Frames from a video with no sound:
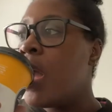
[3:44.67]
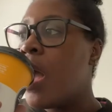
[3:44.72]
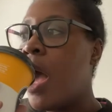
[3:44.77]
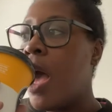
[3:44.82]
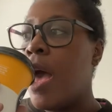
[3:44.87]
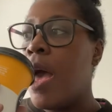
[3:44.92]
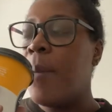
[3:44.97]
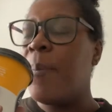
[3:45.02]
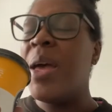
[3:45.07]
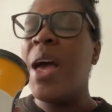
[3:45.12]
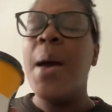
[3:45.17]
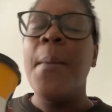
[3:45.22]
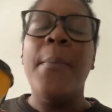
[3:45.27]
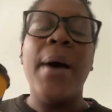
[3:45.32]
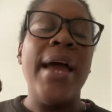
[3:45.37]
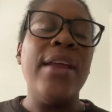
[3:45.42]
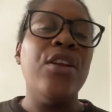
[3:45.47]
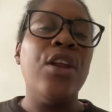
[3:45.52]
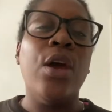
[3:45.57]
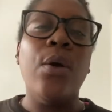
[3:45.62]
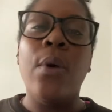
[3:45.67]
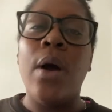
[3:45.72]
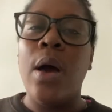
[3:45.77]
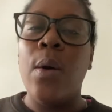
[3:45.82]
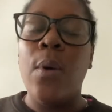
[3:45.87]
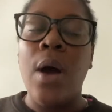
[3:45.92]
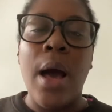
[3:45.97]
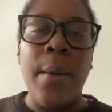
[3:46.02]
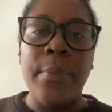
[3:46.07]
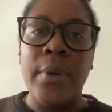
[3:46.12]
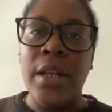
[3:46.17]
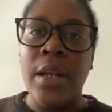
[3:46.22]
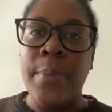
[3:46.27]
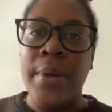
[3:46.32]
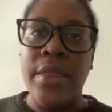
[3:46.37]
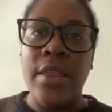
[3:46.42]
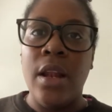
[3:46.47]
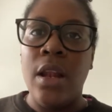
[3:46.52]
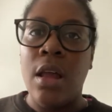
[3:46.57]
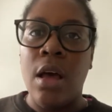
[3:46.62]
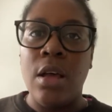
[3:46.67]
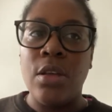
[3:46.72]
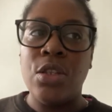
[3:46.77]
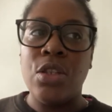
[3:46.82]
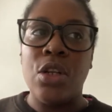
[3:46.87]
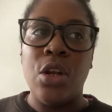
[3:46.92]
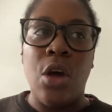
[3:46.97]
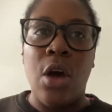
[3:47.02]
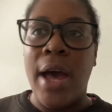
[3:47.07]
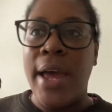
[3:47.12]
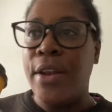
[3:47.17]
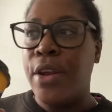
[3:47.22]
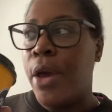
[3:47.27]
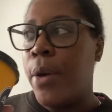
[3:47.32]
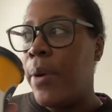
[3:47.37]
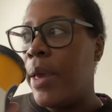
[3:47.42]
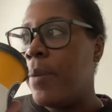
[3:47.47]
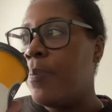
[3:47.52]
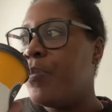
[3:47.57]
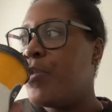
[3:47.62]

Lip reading: But I know I'm gonna be the last slot, I know it.